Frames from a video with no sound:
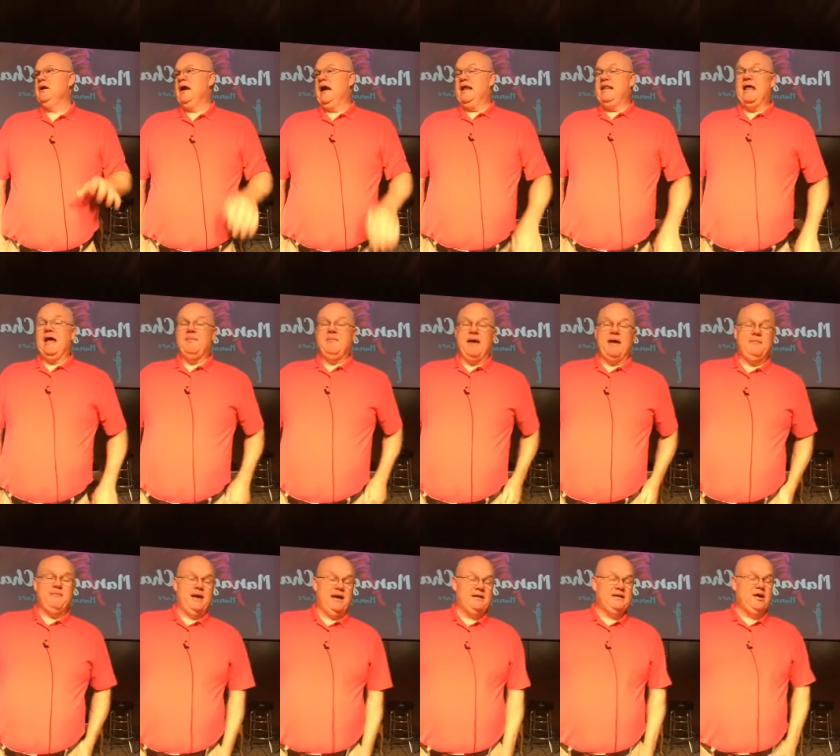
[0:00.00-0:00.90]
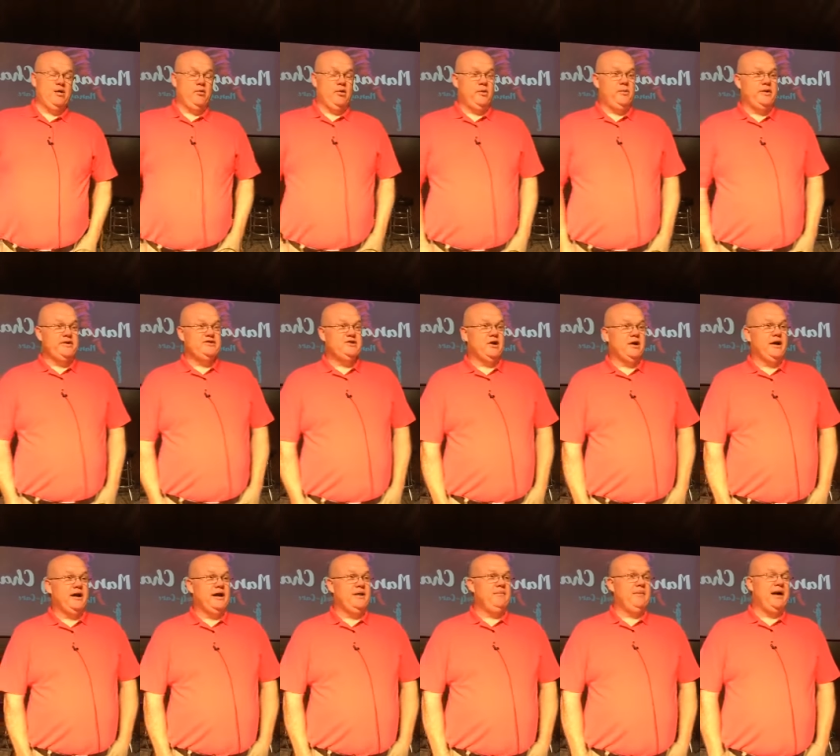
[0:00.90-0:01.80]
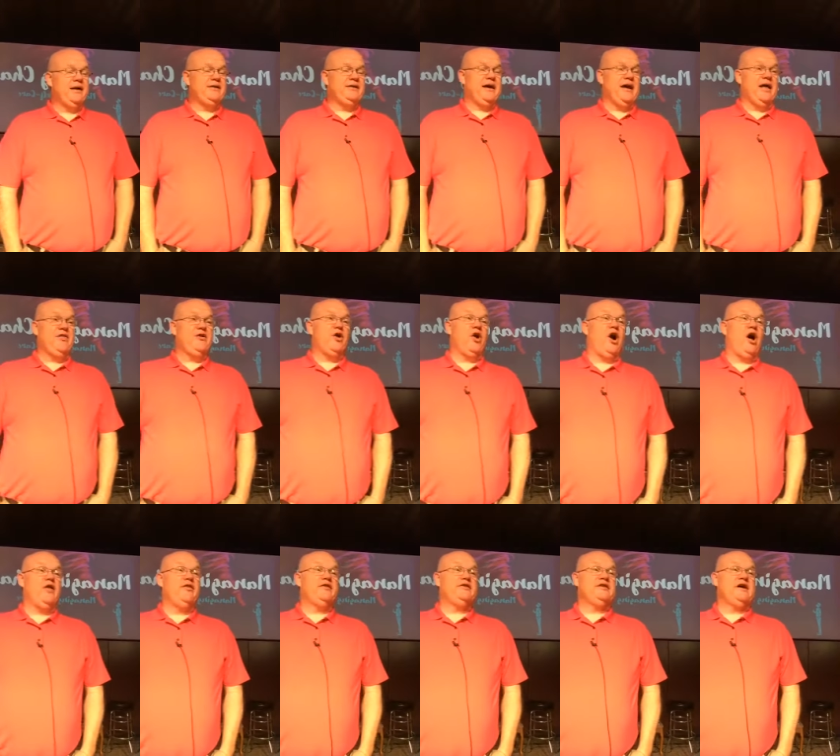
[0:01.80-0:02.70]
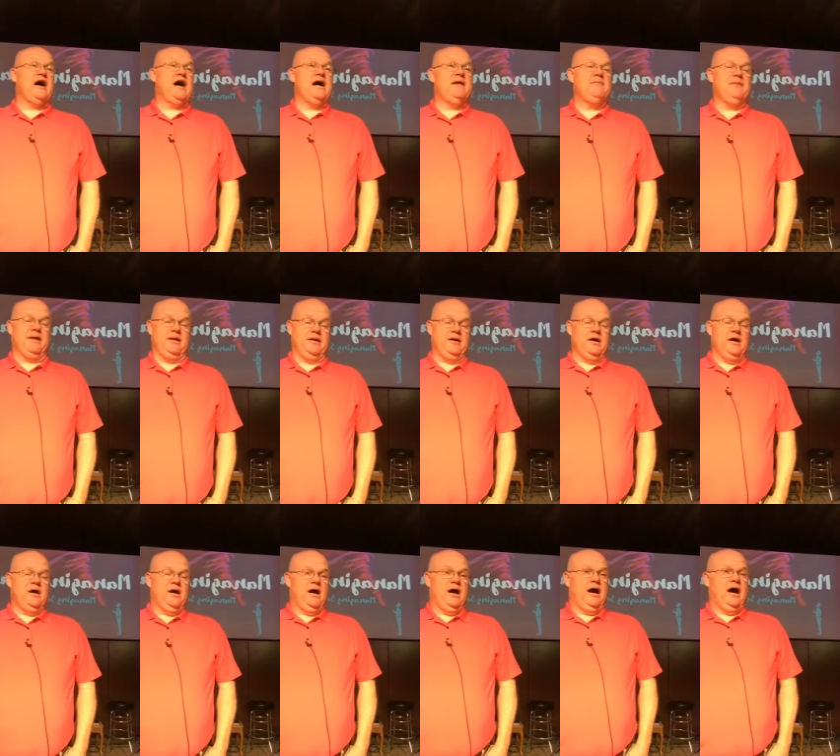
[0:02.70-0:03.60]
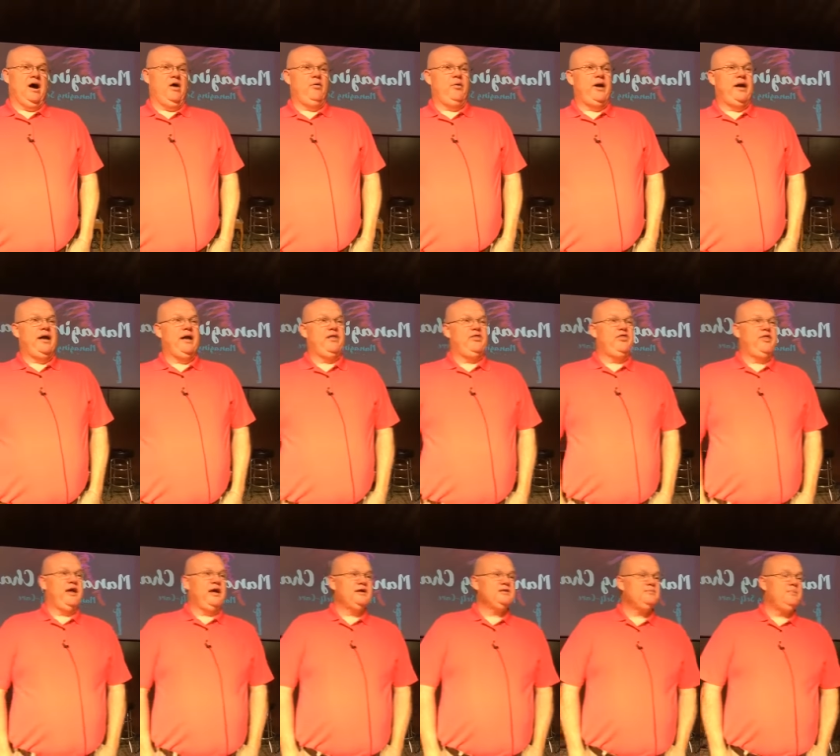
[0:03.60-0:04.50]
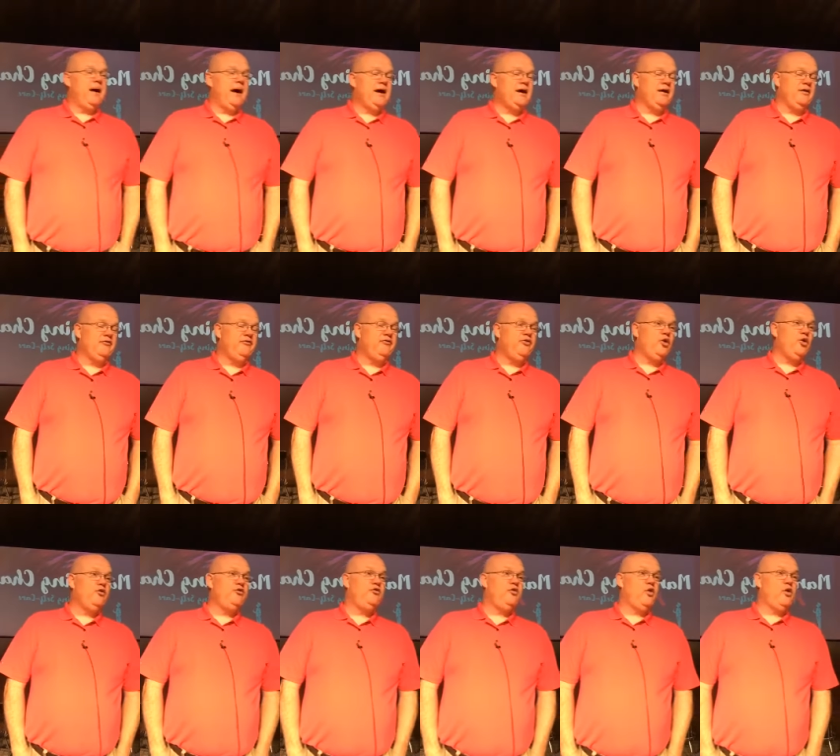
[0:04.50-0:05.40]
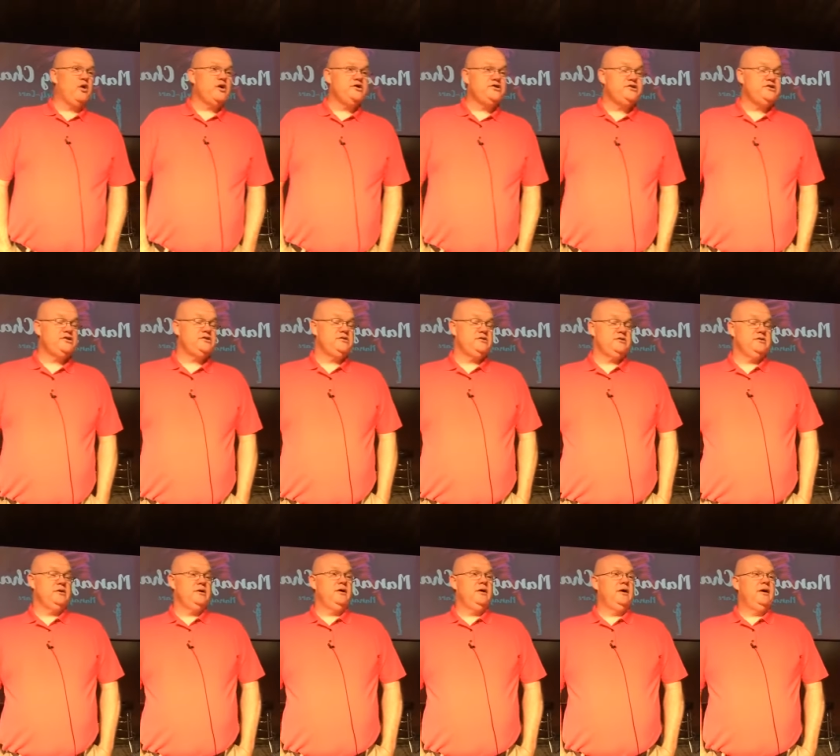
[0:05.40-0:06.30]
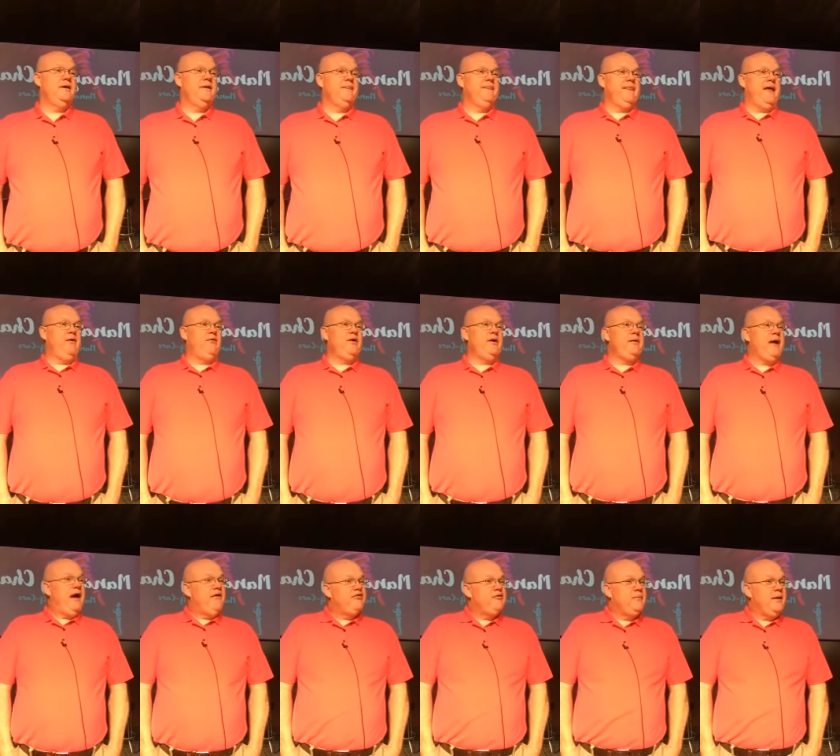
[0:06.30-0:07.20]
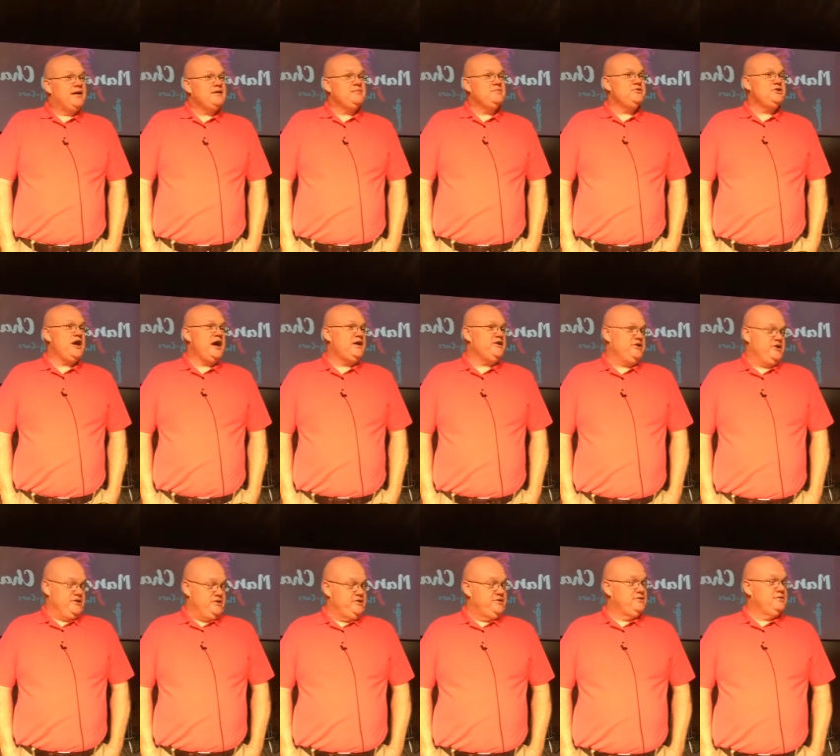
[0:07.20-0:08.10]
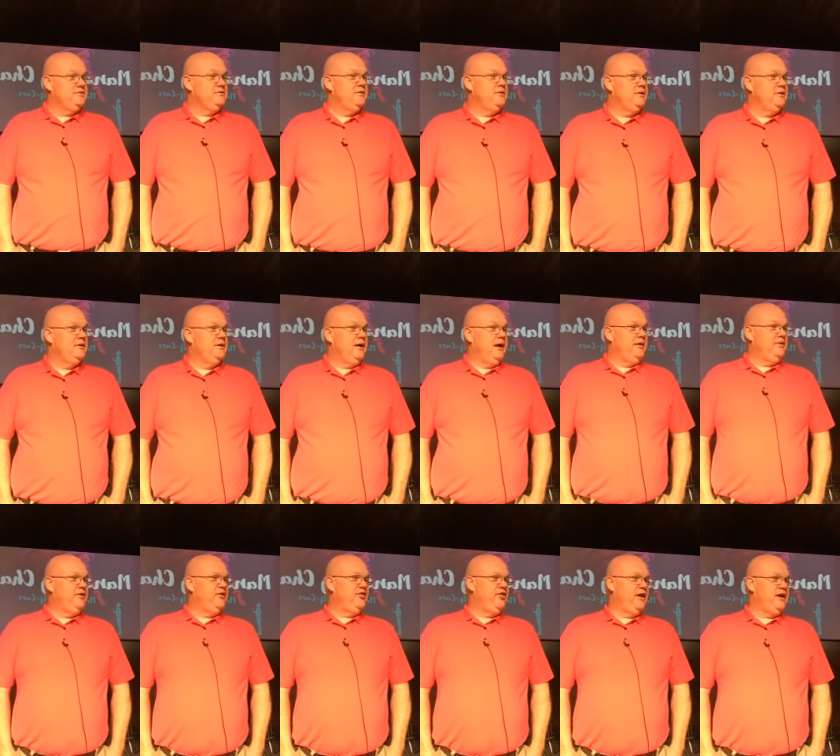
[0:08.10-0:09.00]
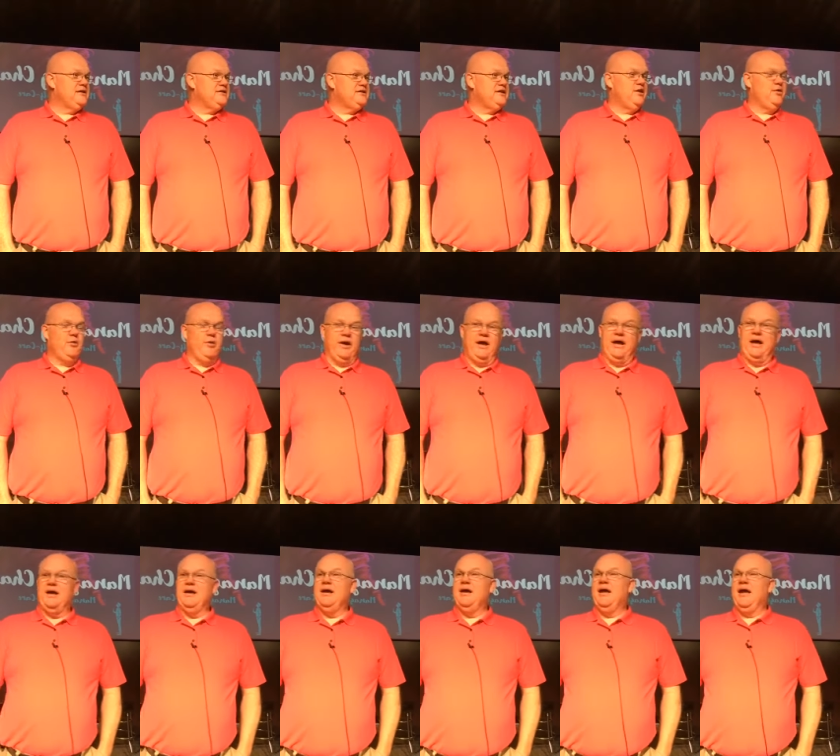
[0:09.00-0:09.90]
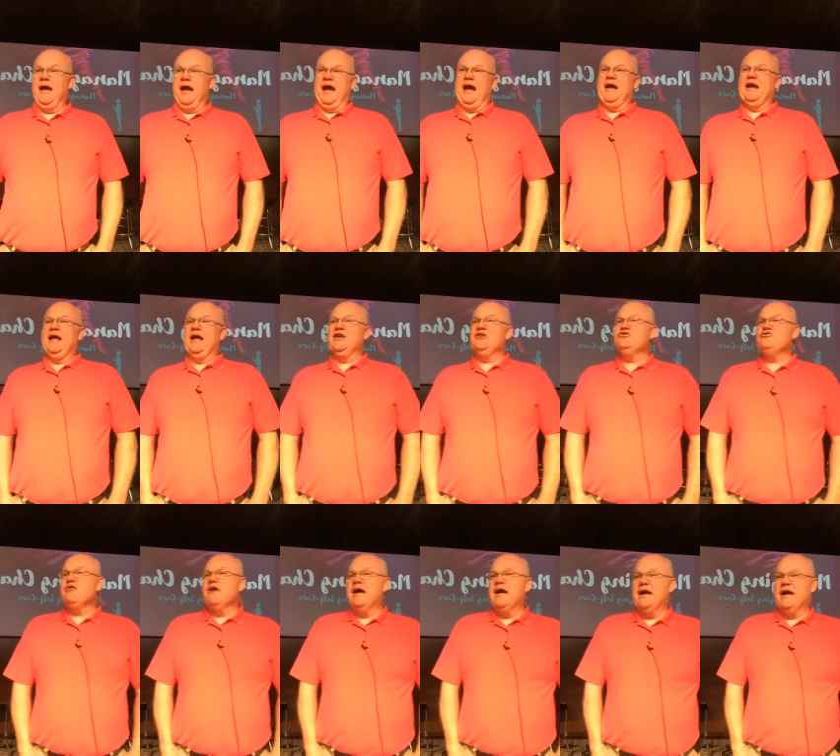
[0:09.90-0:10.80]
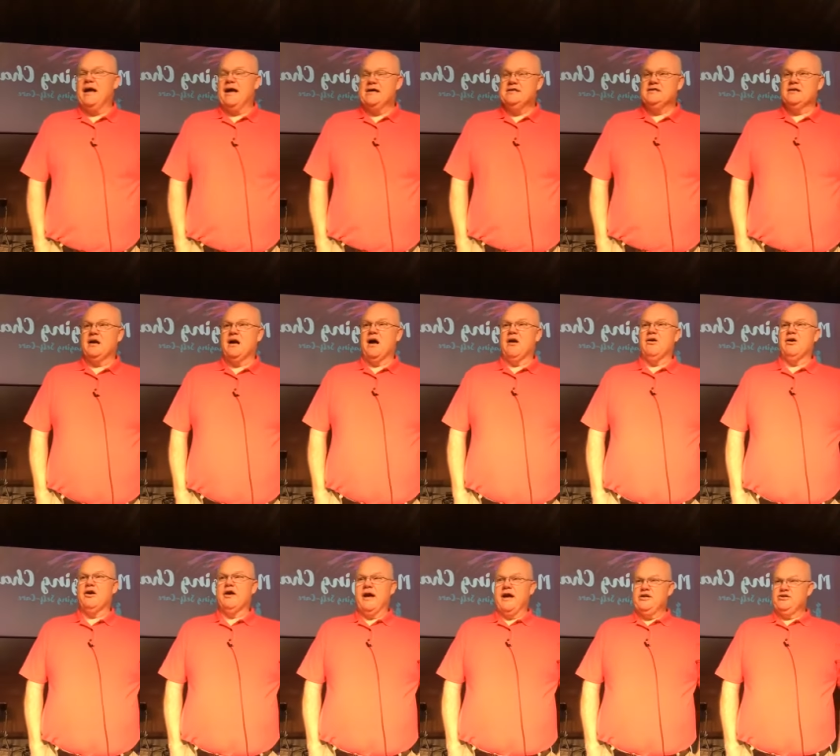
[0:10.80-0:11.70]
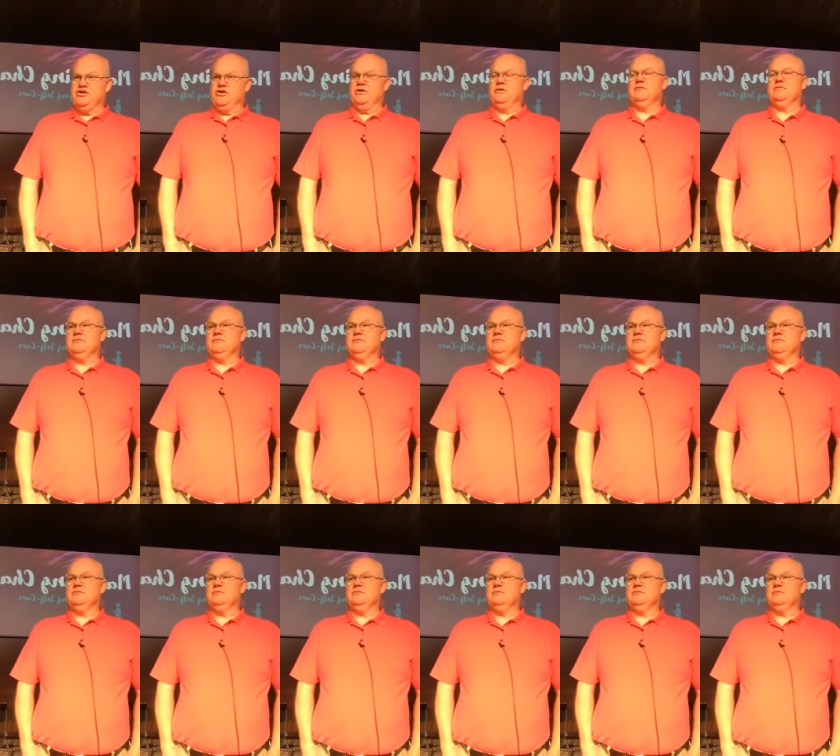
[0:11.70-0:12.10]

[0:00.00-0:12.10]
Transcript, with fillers: And that may mean that when we start getting back together all the time and uh, we get things back in full force, that we have to make some changes in the things that we eat and drink as a congregation.